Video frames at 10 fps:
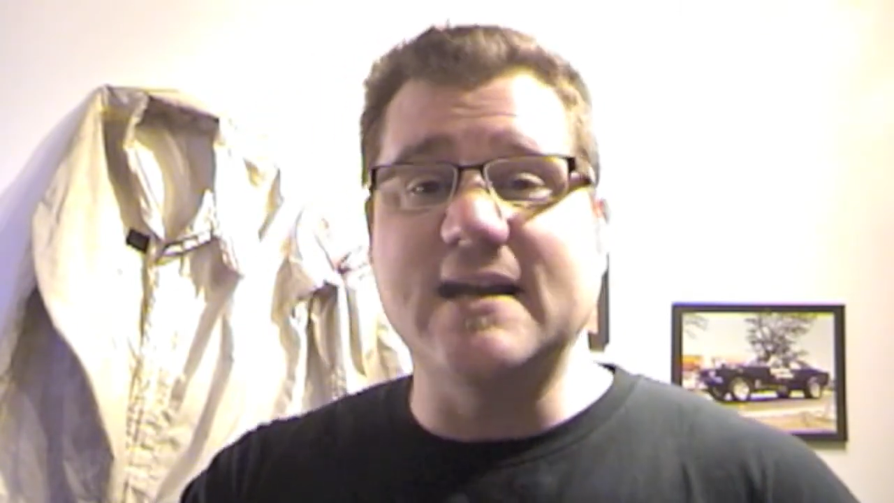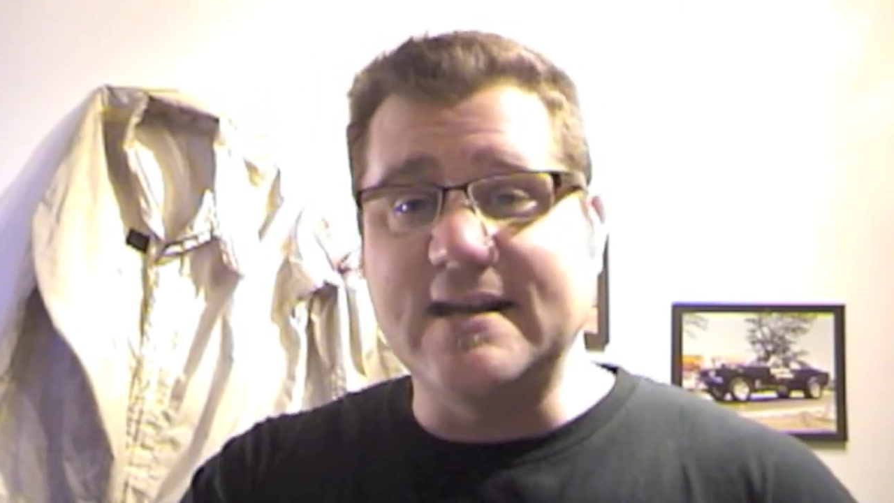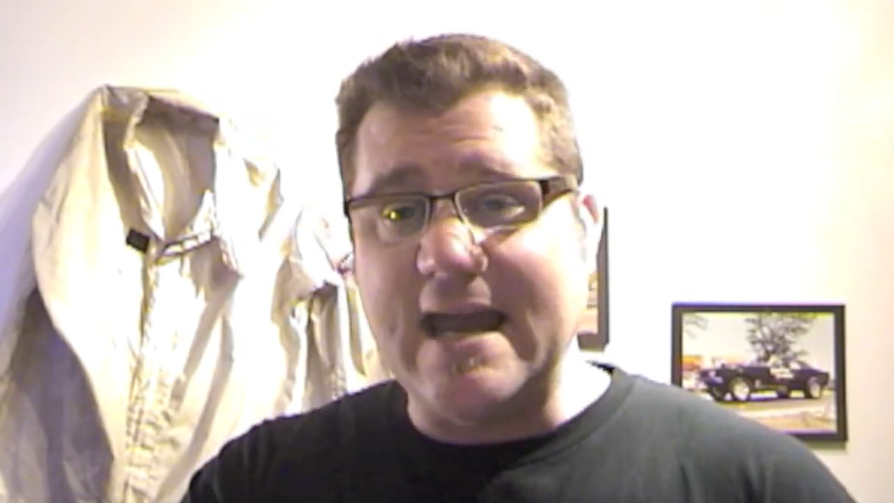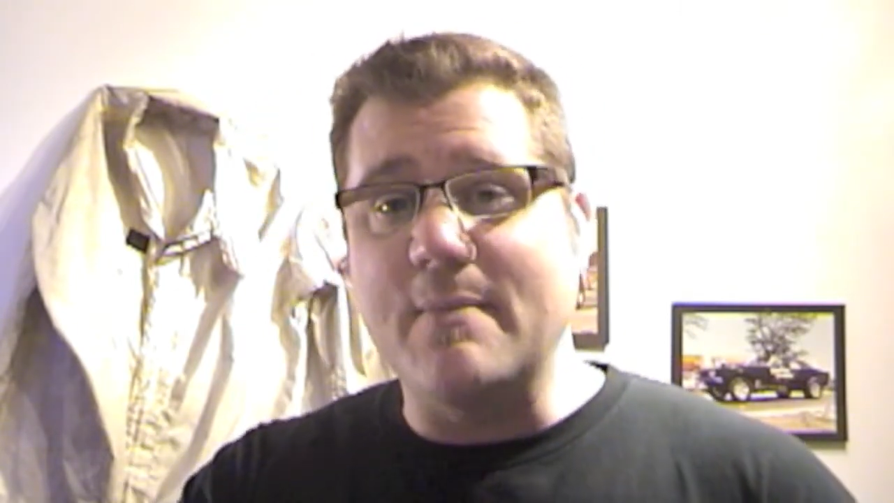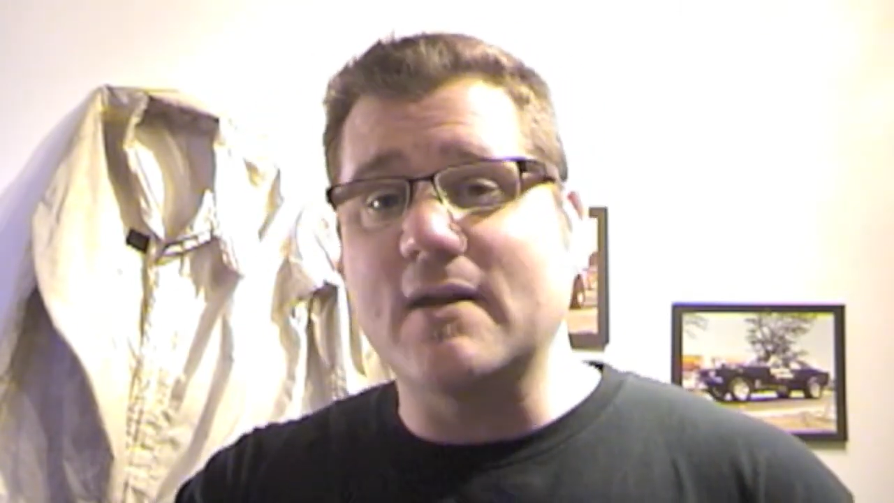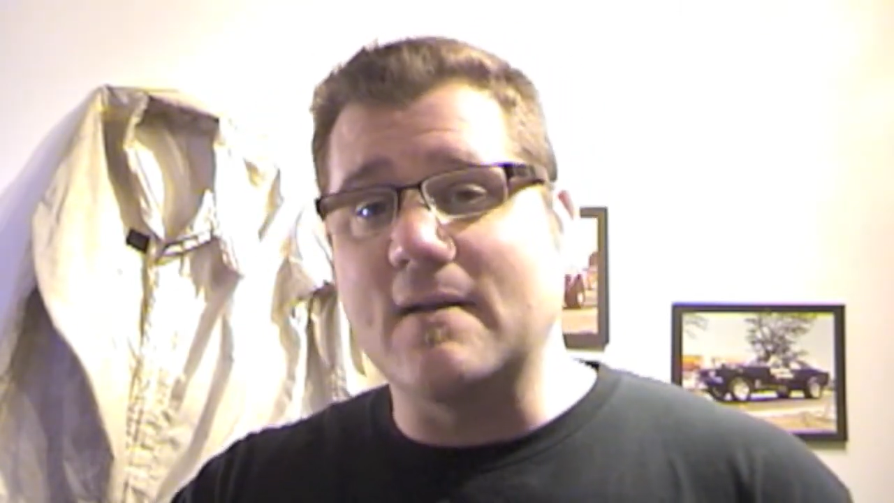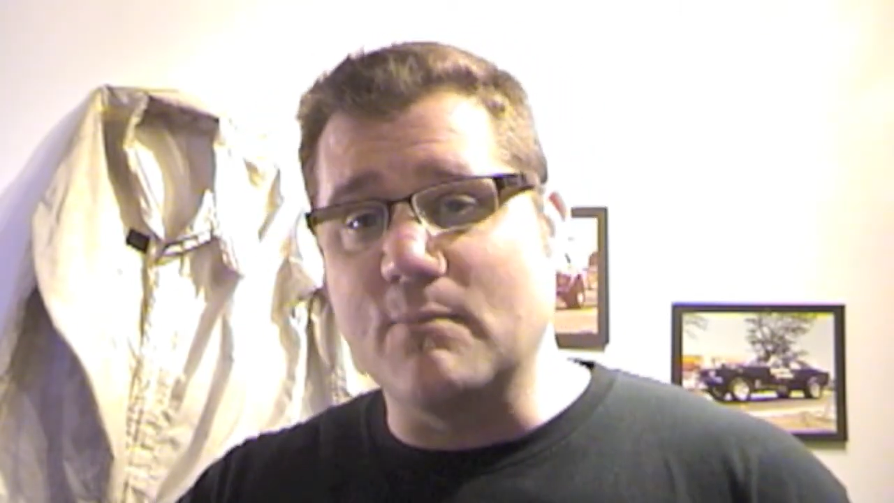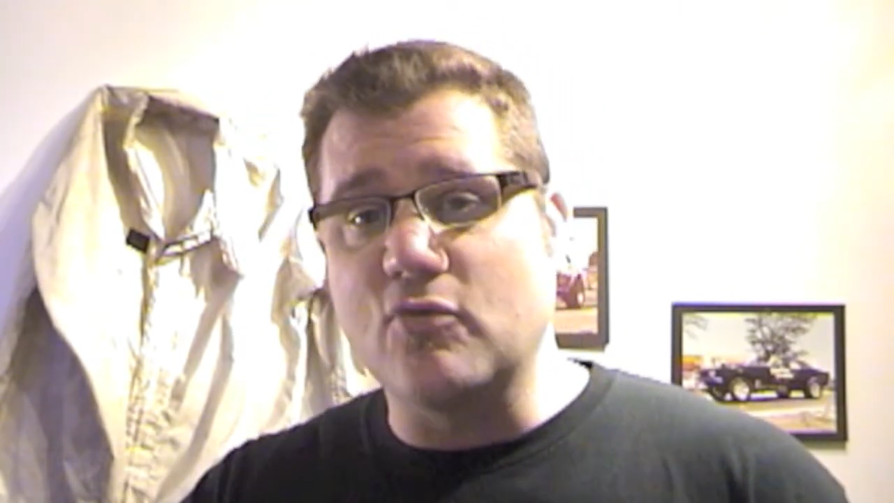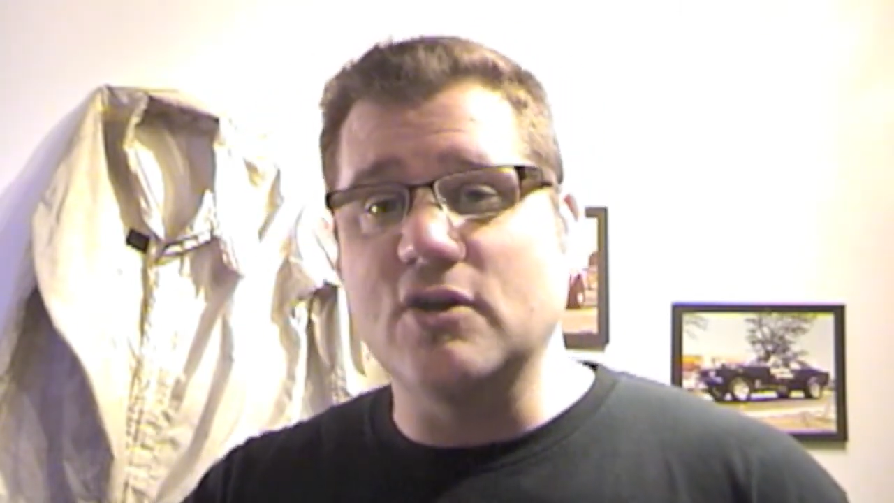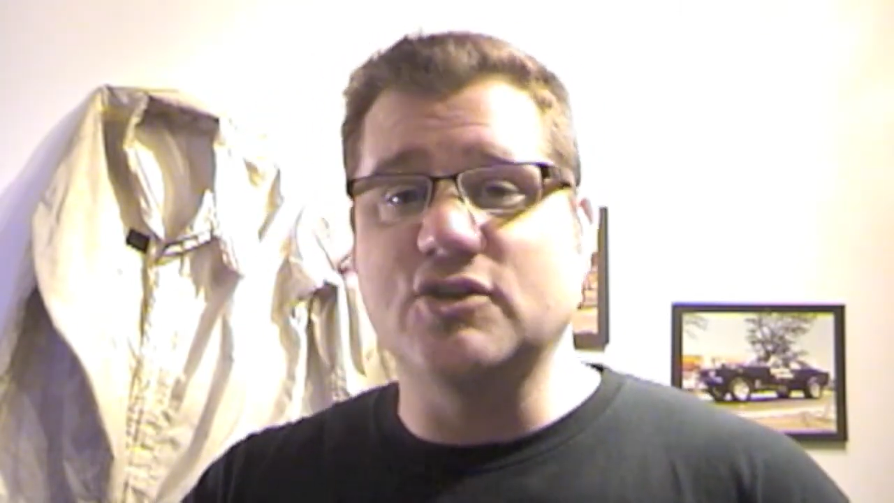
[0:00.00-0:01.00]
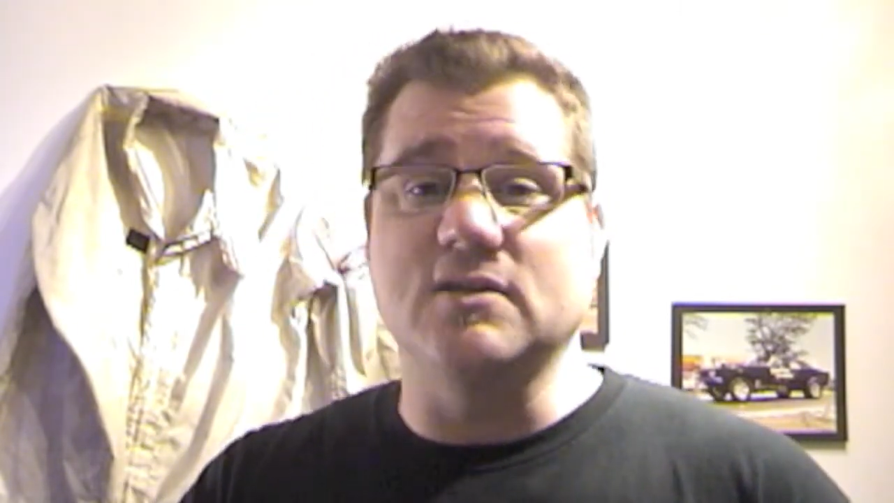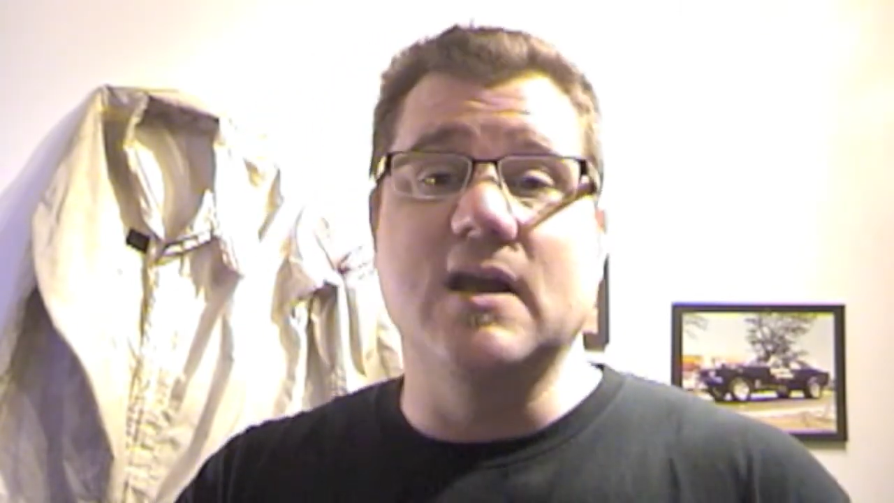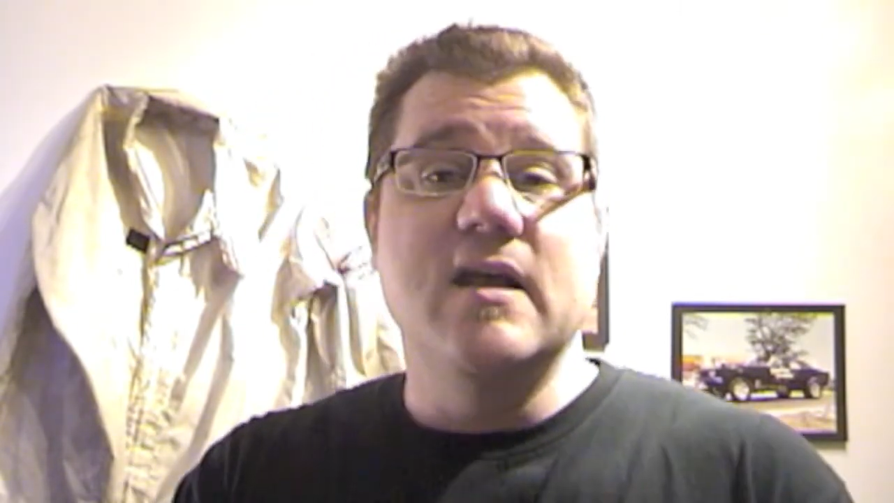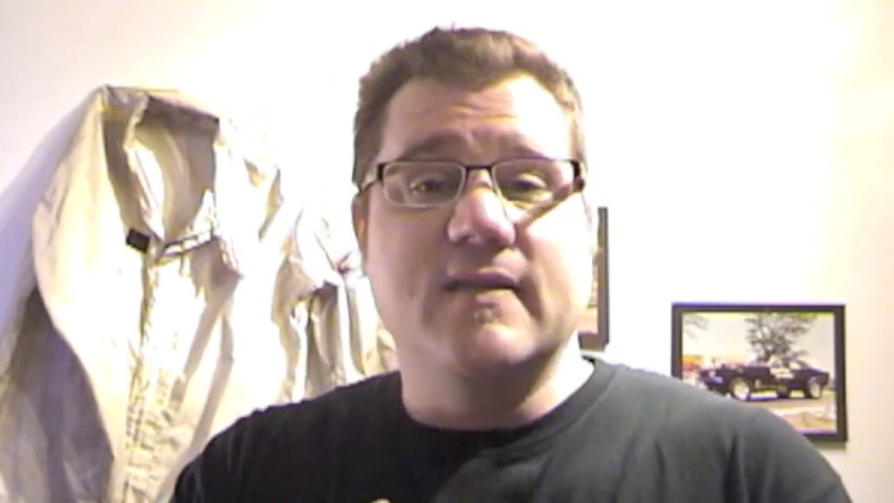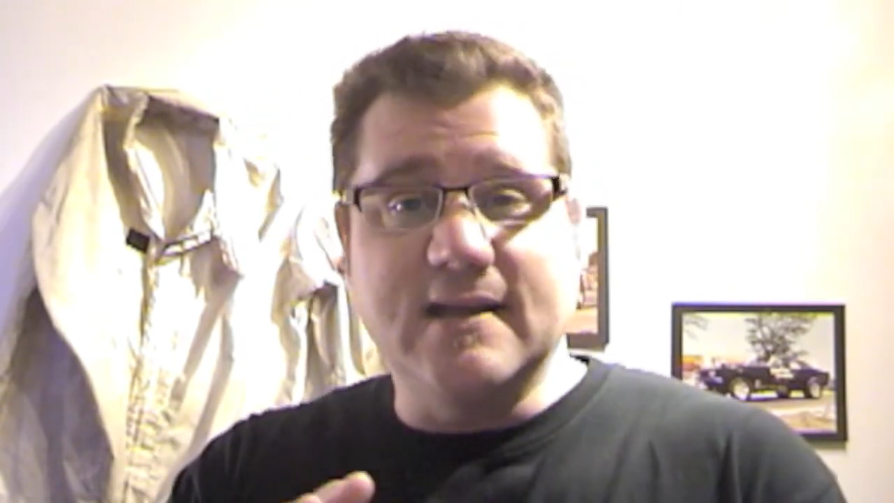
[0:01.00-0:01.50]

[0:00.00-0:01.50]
dynamic compression.